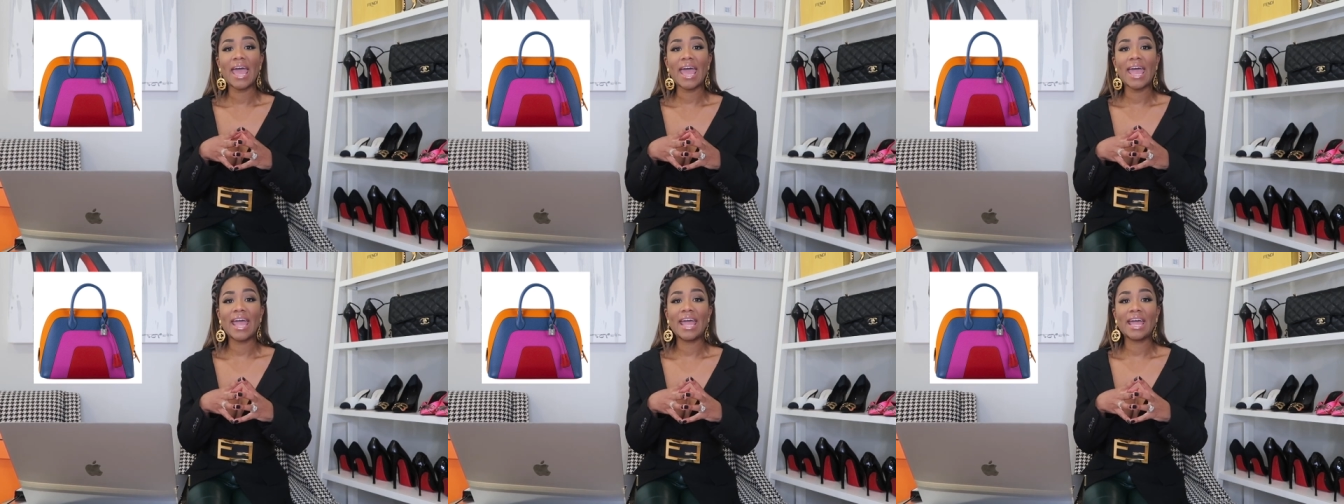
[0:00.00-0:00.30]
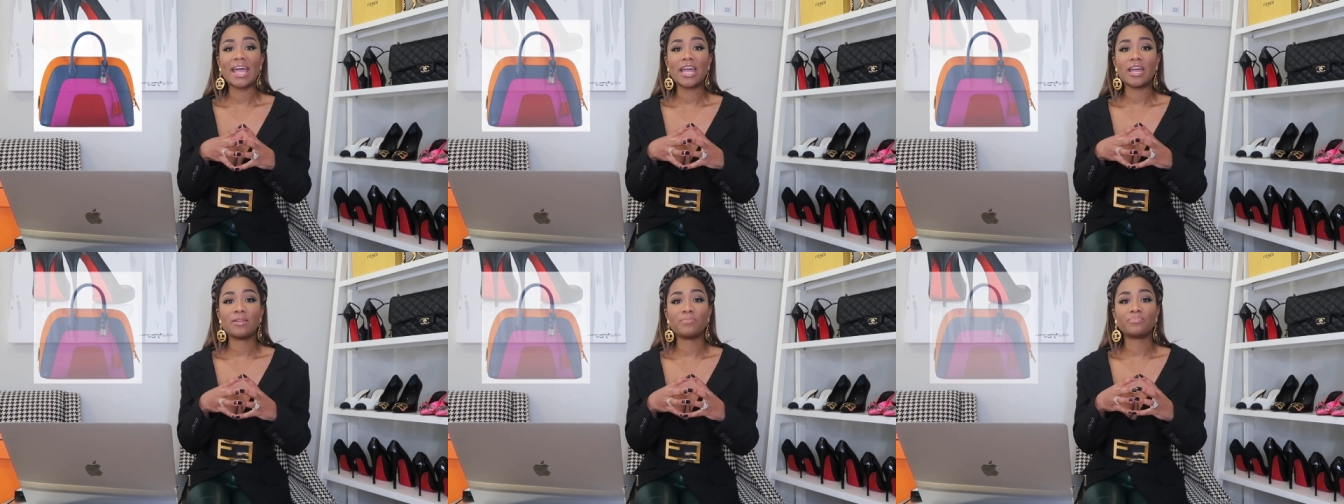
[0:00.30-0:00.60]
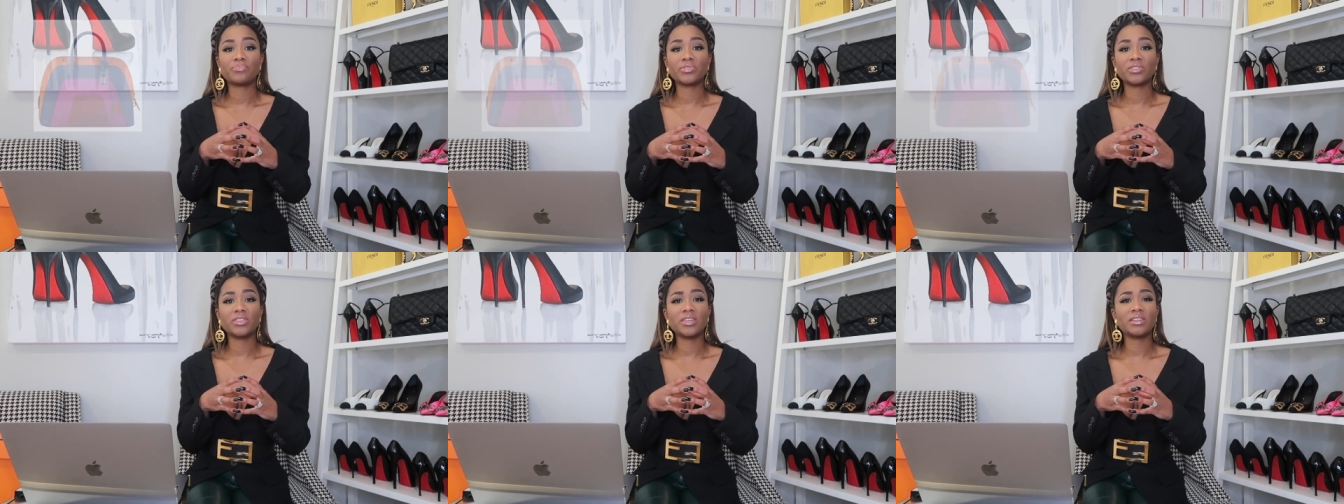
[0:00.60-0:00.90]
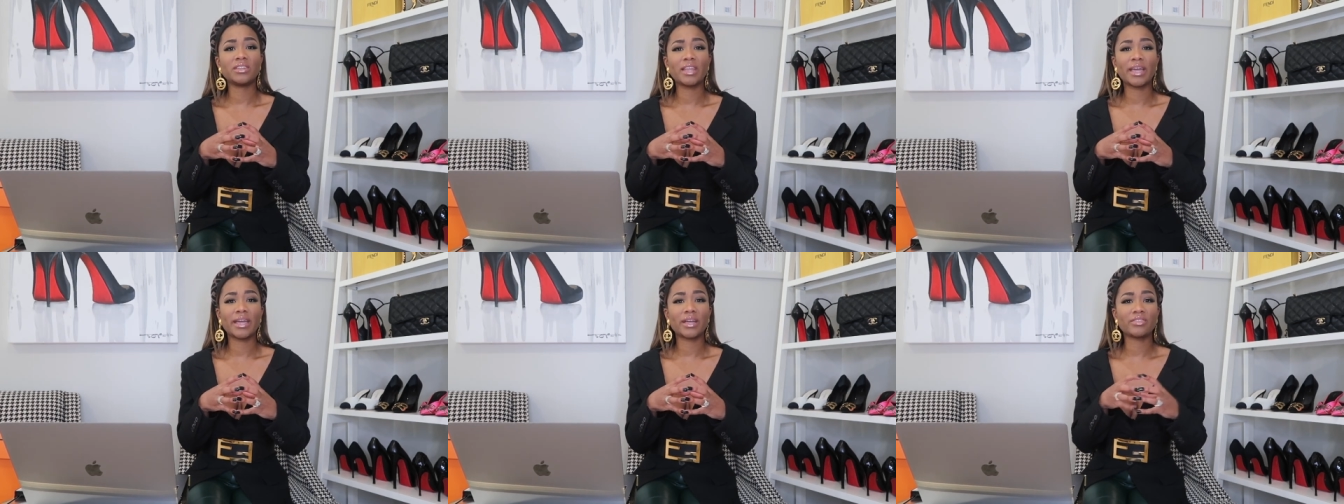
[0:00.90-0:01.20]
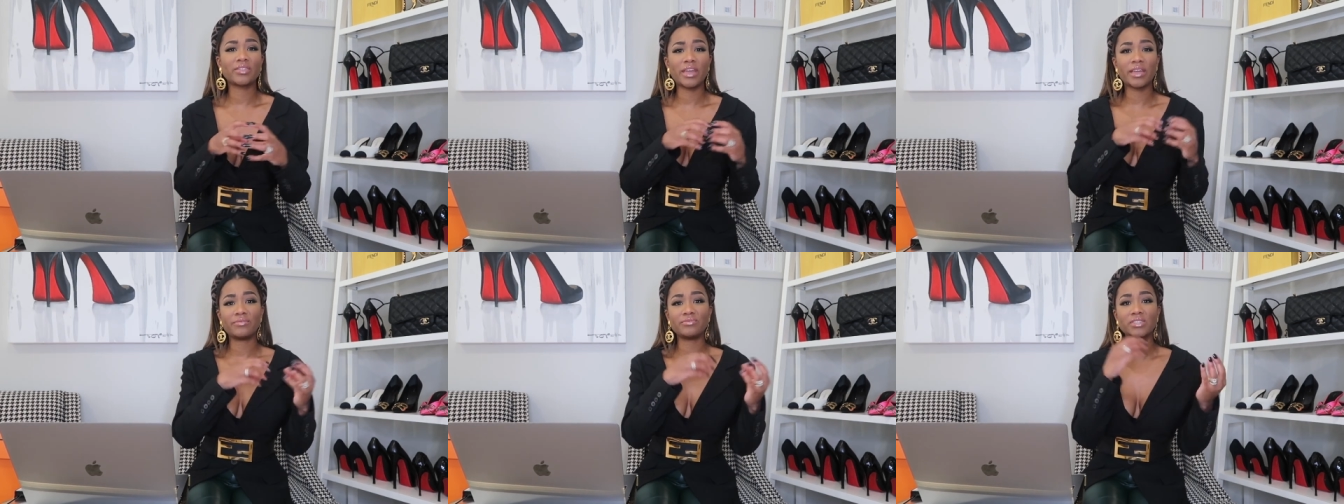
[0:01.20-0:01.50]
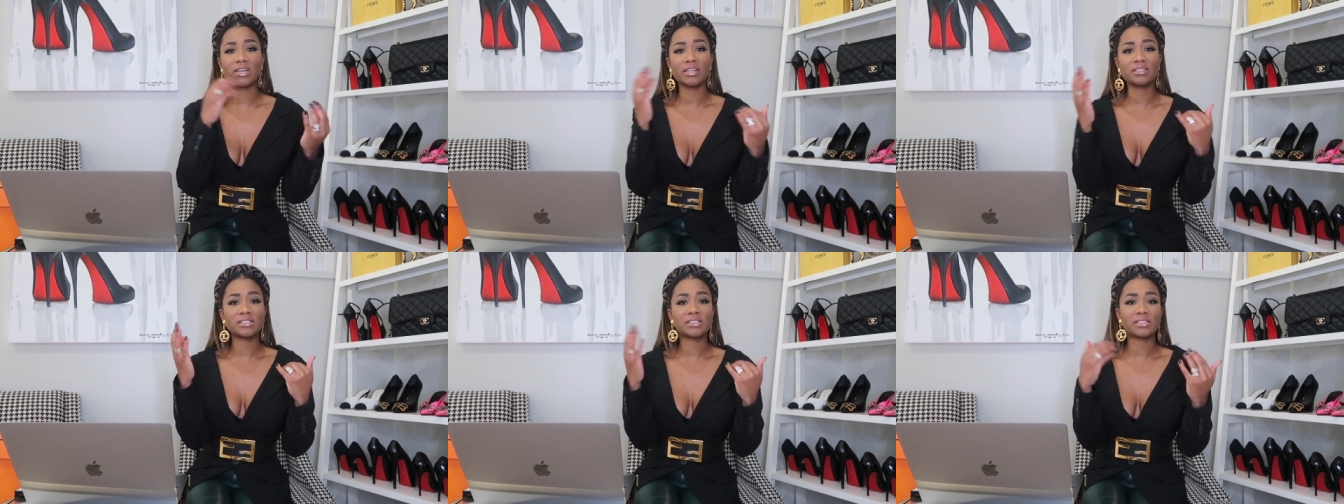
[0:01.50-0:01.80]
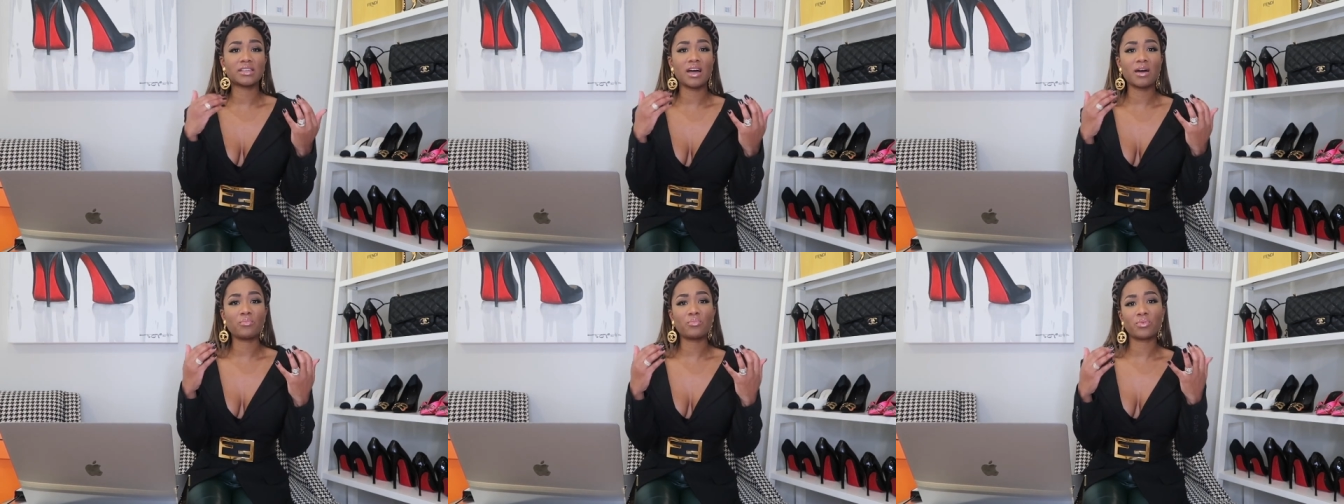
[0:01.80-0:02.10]
And then like they've done
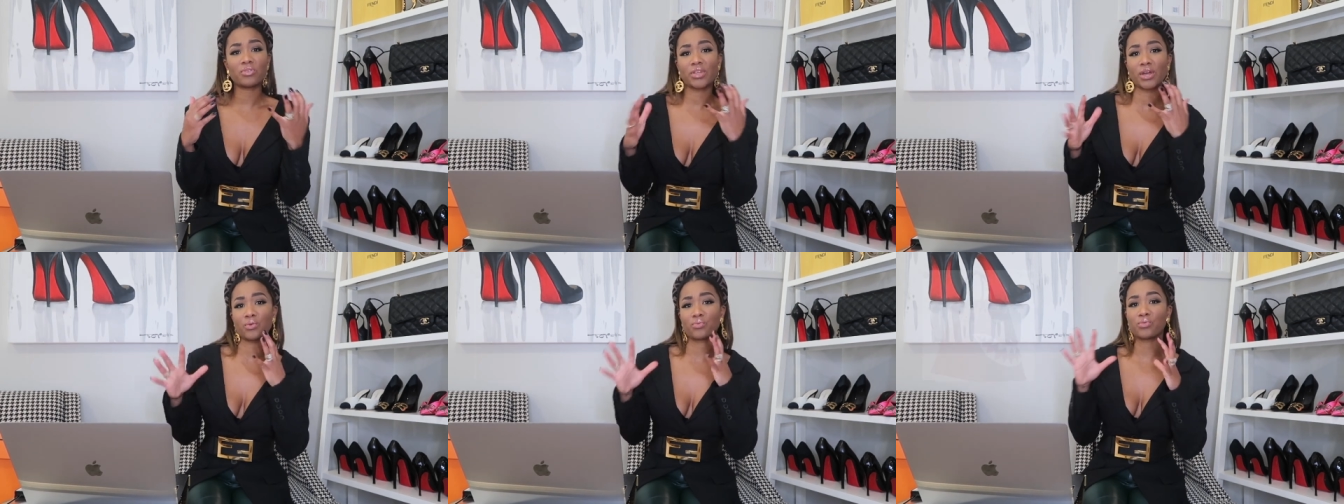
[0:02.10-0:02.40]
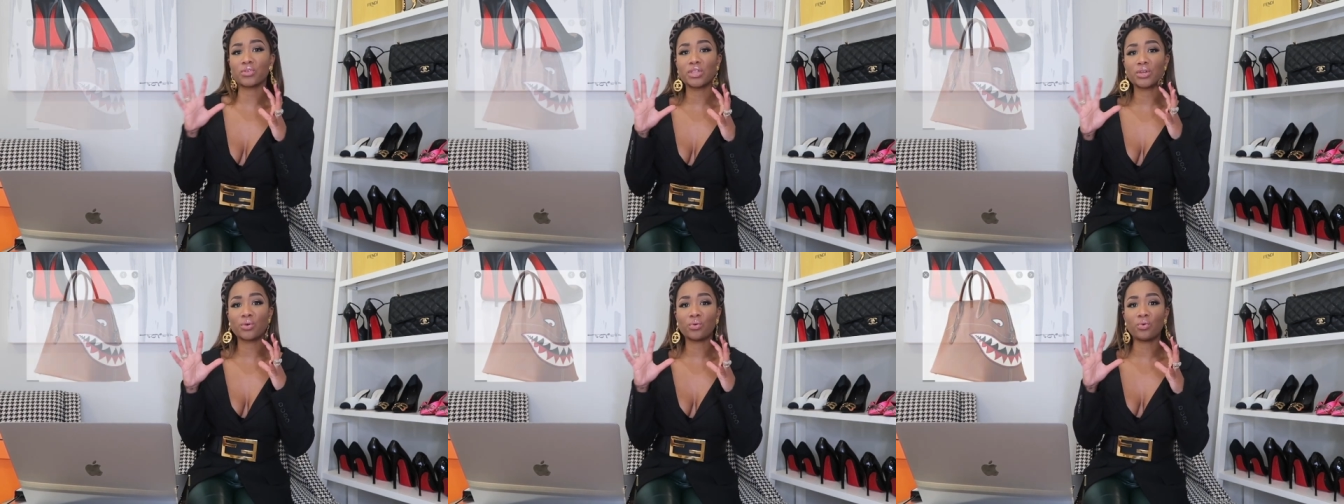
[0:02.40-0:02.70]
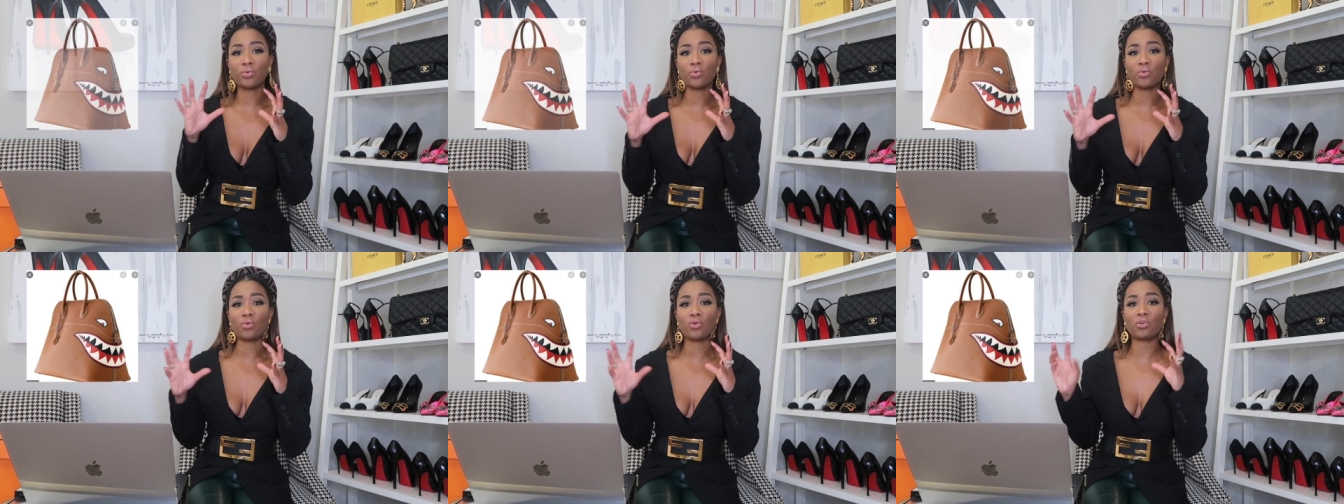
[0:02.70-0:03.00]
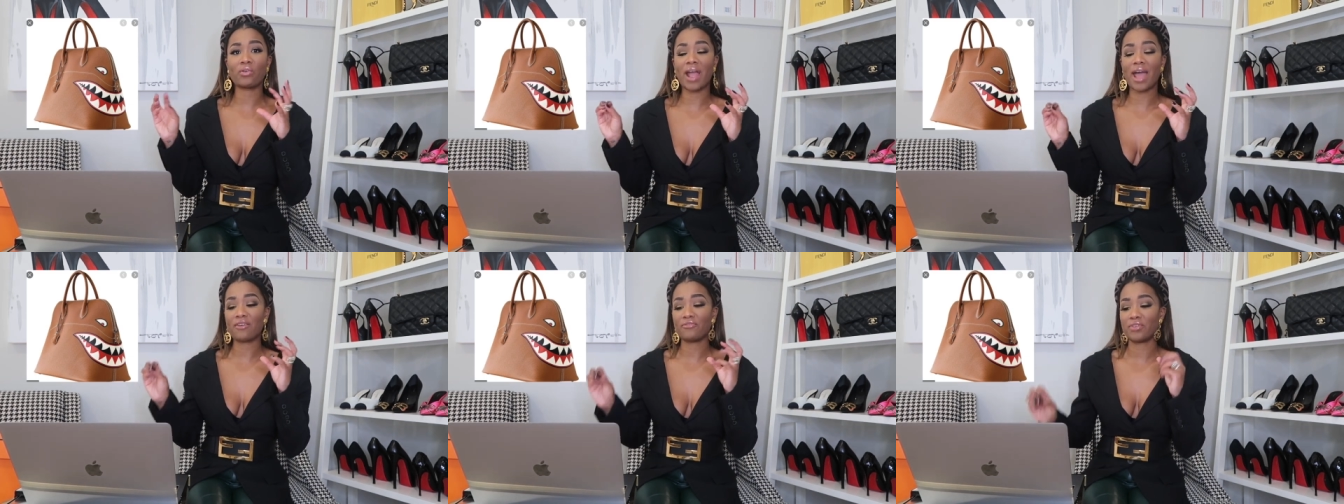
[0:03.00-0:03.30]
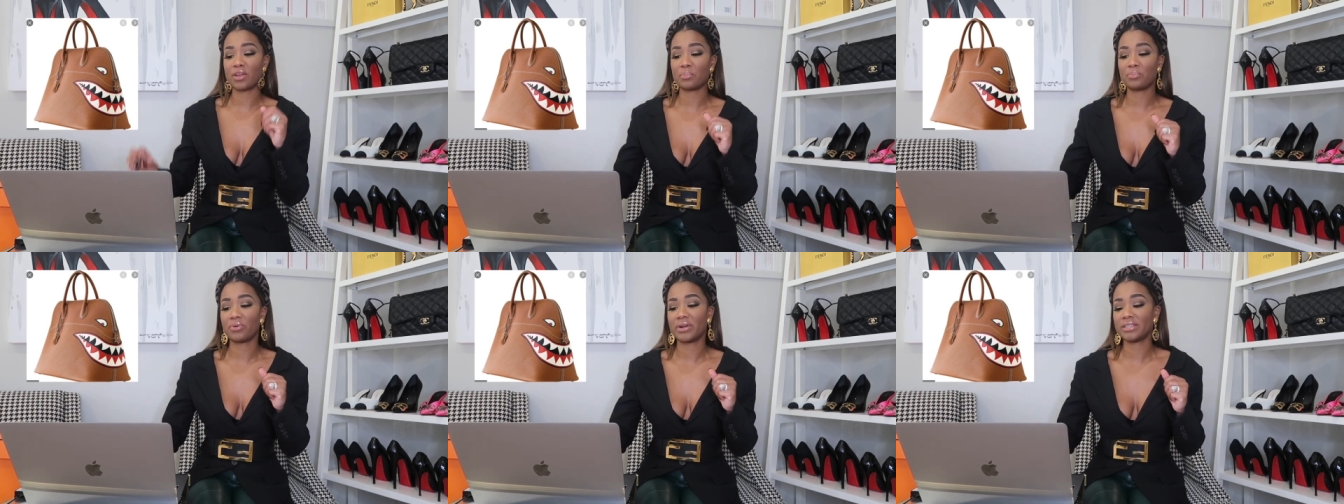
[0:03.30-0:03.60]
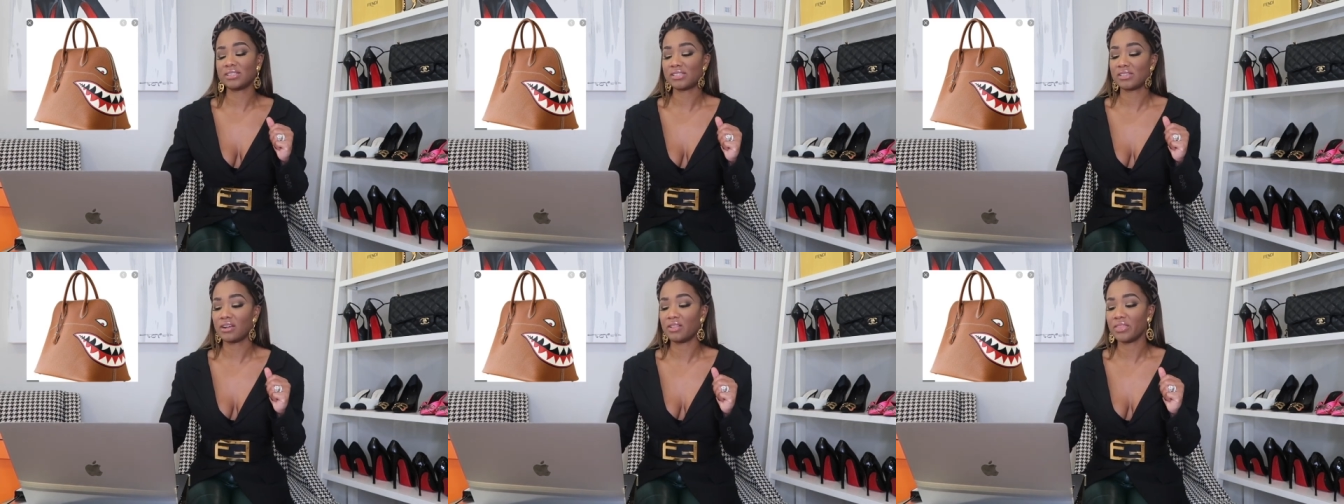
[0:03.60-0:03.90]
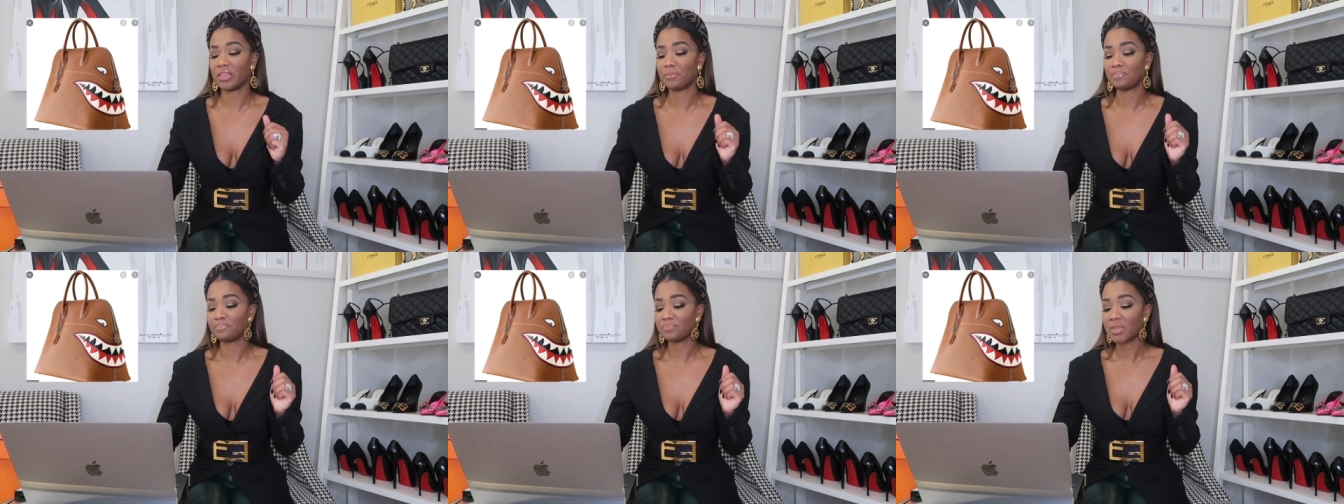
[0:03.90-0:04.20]
some with like really cool graphic prints on
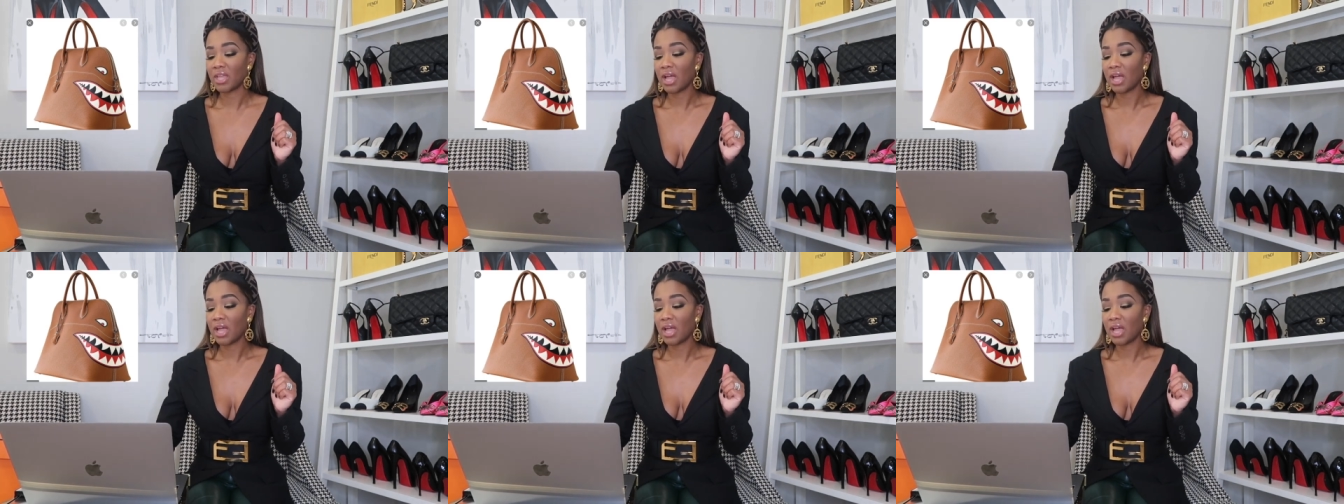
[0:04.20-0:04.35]
them.